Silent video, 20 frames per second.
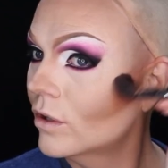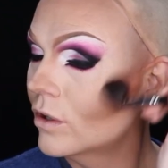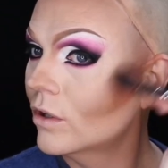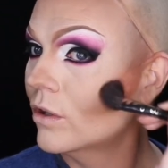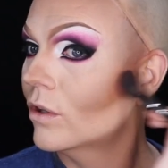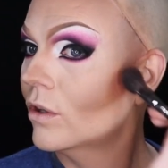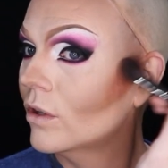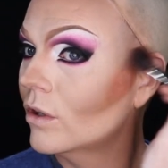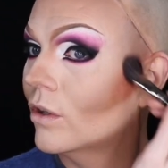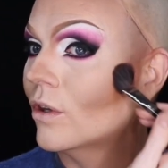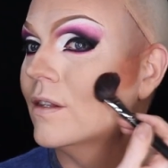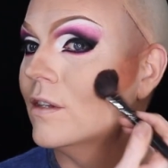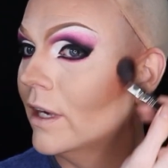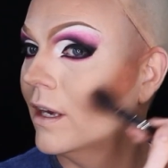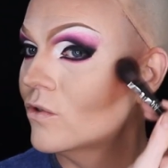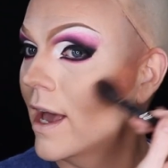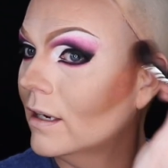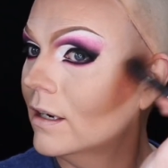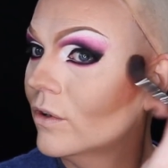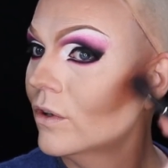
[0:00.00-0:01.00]
Now
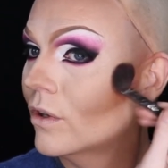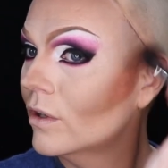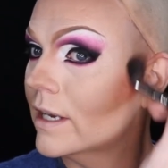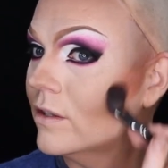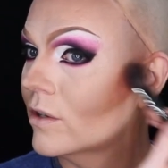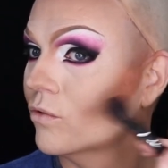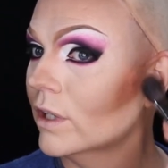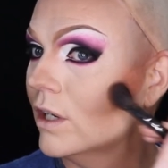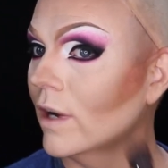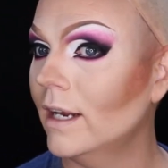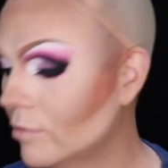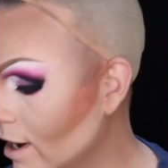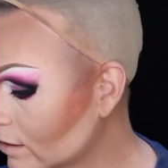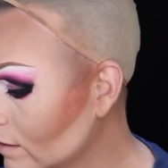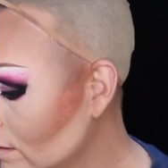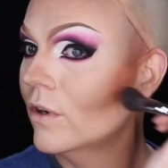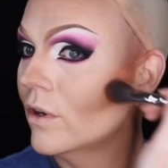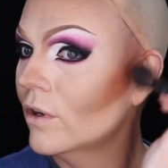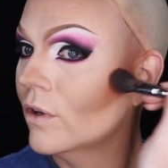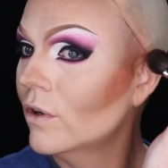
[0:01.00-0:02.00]
to deepen the
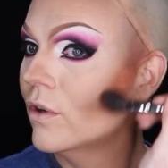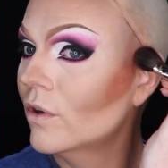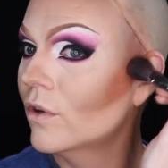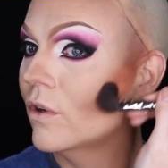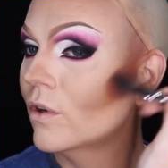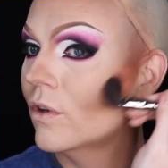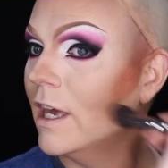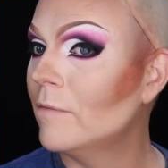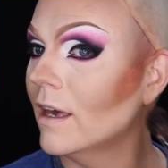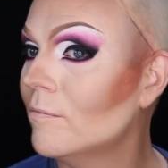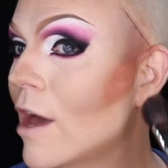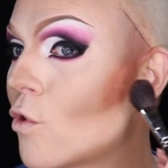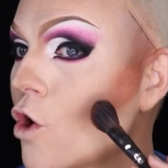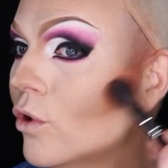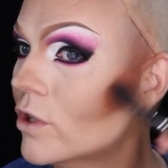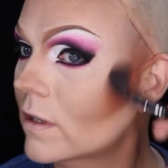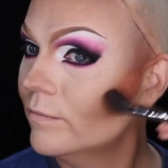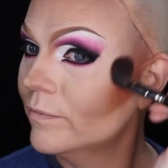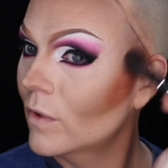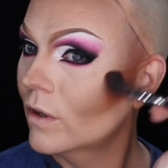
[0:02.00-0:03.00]
contours of the face,
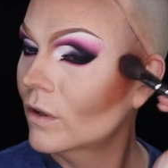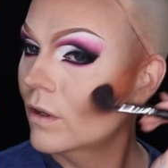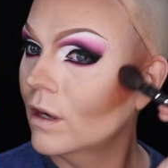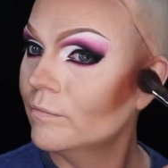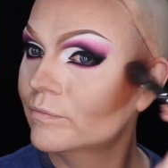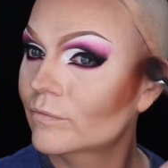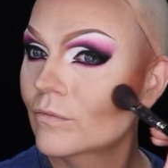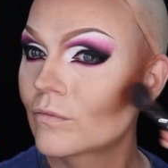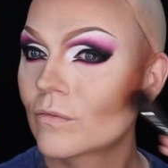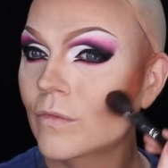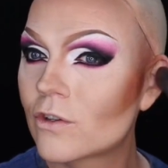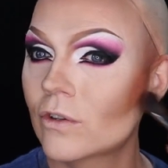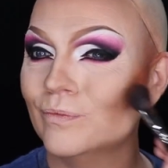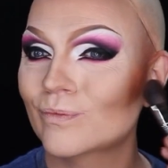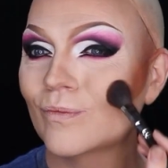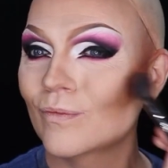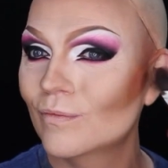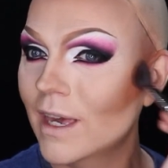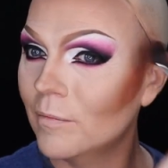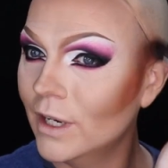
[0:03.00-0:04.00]
I'm using a product
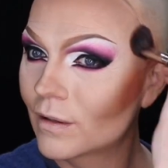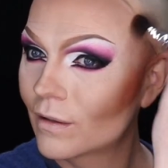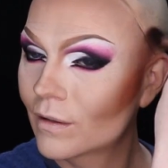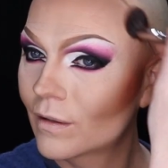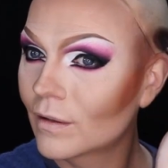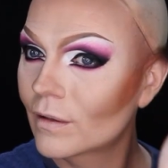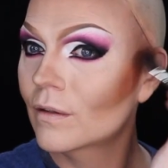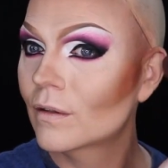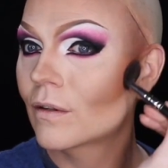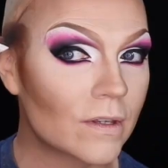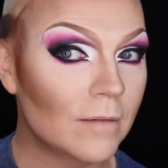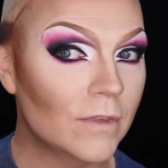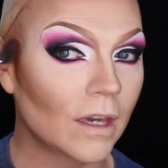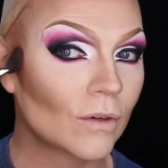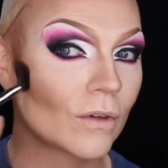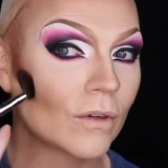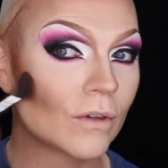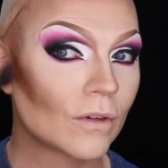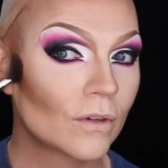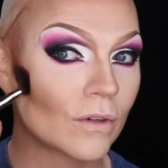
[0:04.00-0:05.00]
called Texas
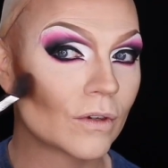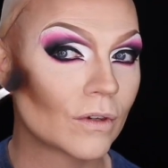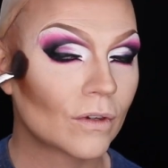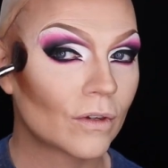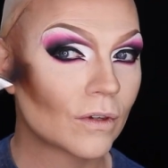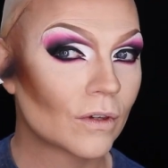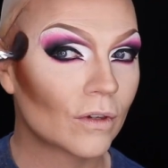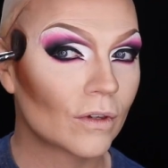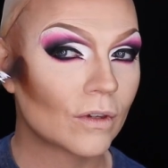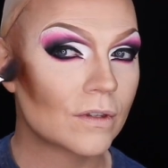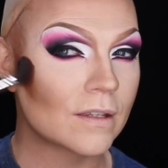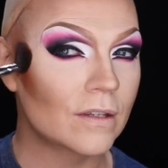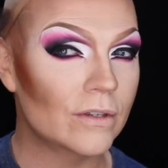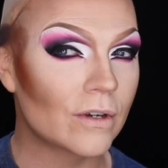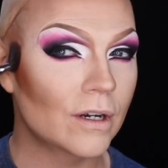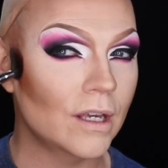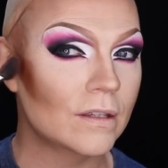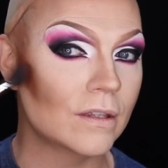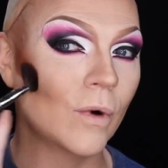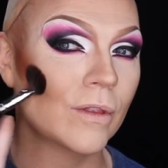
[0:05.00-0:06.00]
Dirt made by
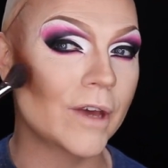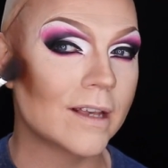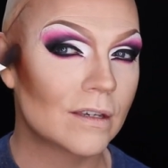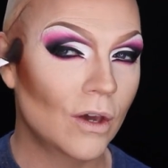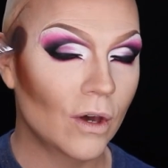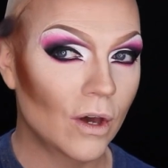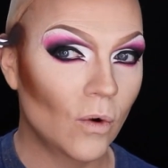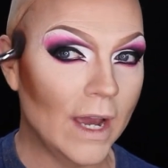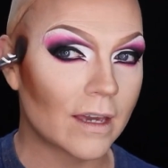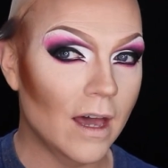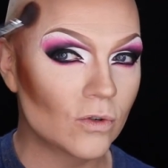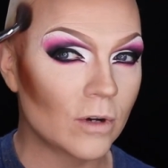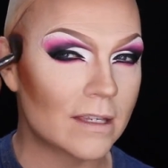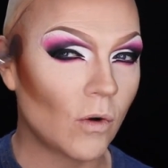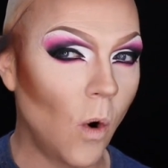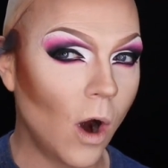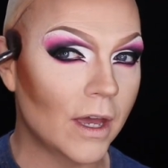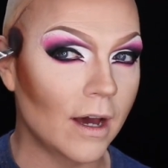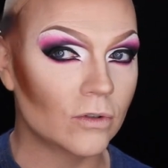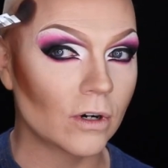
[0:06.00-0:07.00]
Miron,
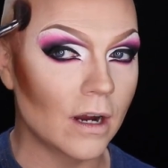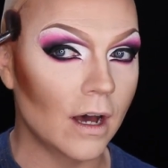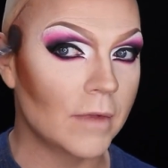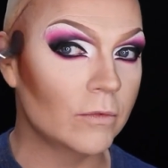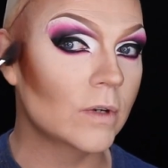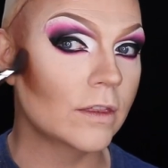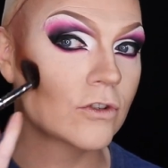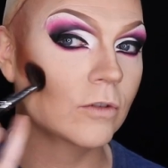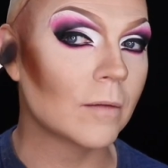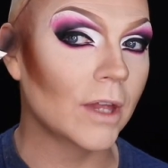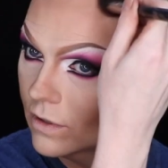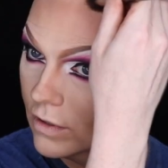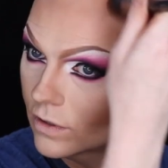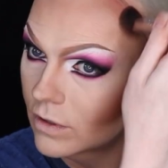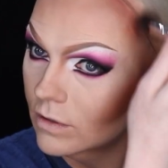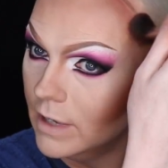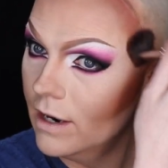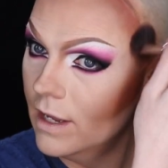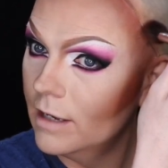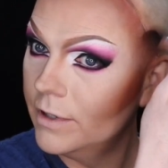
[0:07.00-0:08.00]
and I'm just
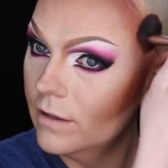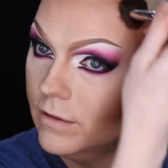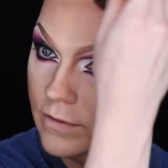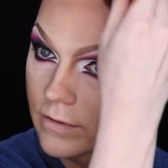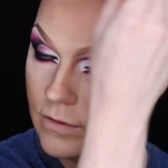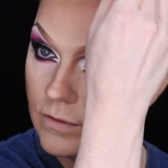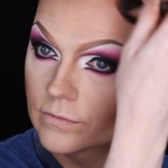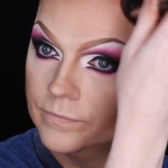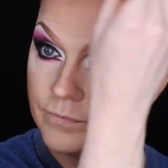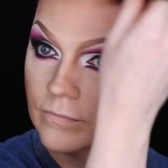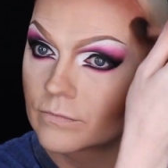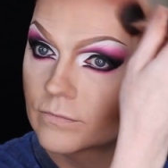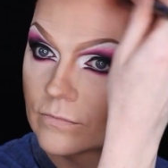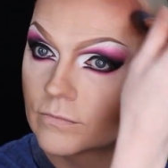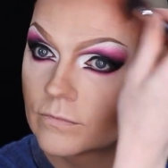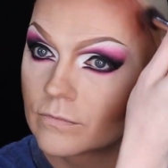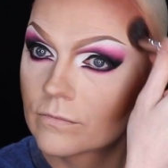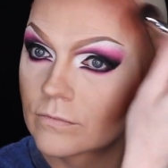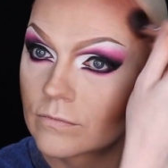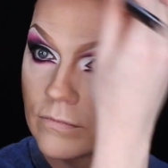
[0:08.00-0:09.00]

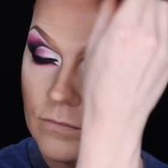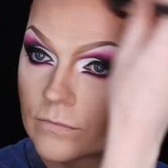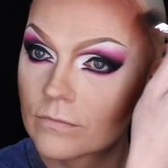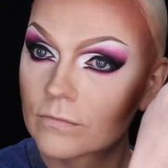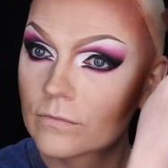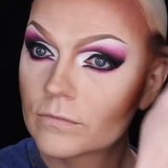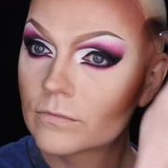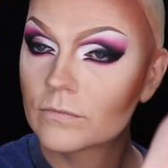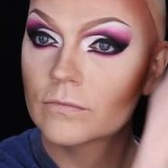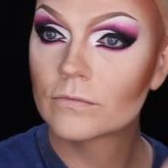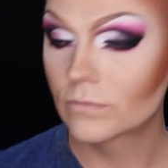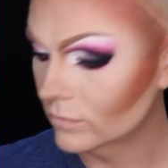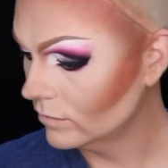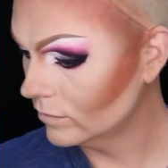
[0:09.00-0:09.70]
intensifying the